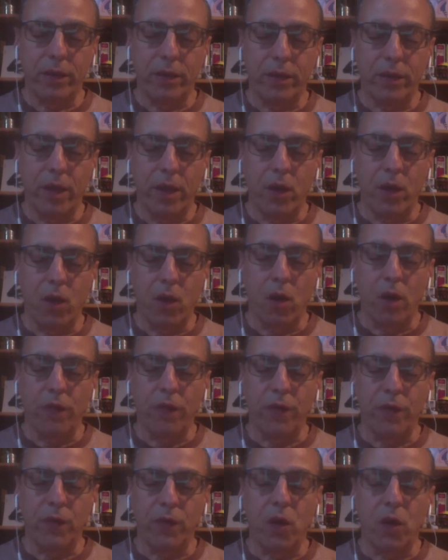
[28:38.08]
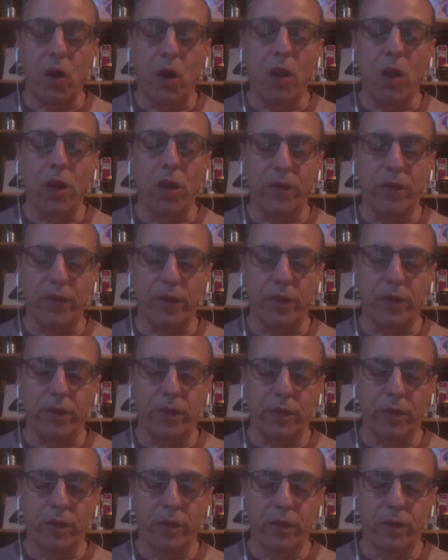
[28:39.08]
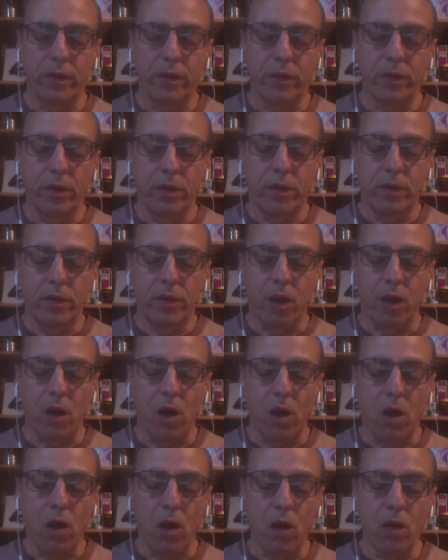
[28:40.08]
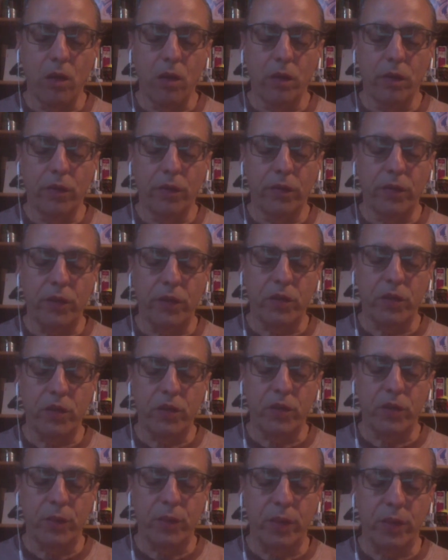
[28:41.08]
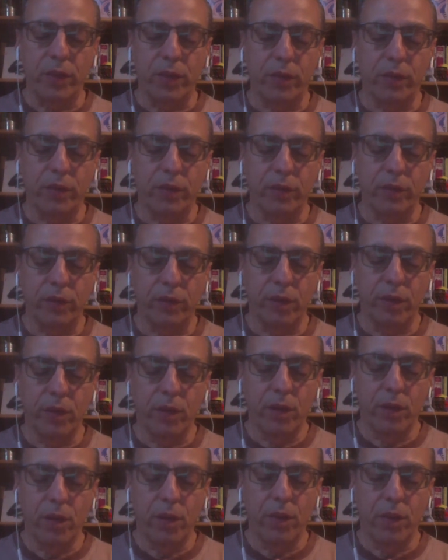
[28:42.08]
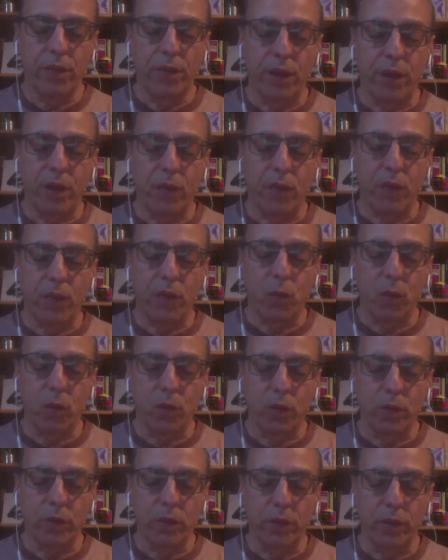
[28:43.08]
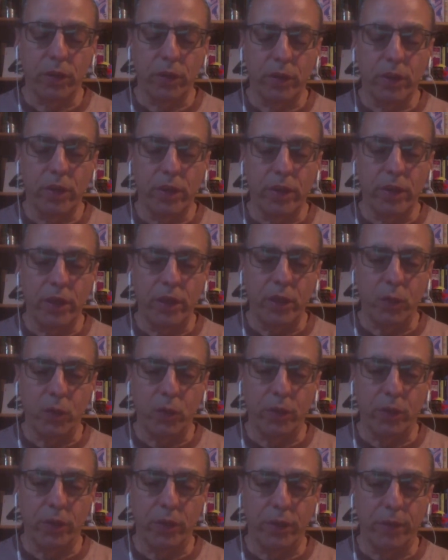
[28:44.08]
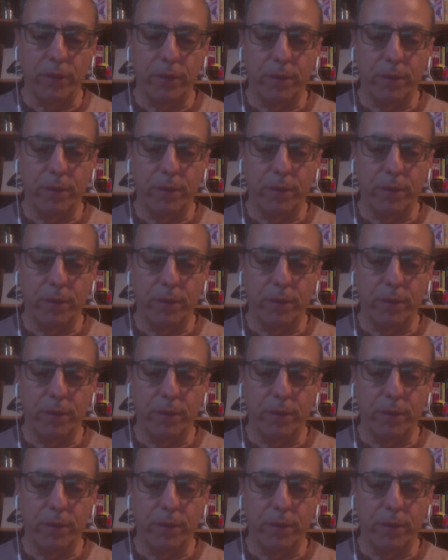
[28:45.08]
and offer all of it to all sentient beings throughout the world equally.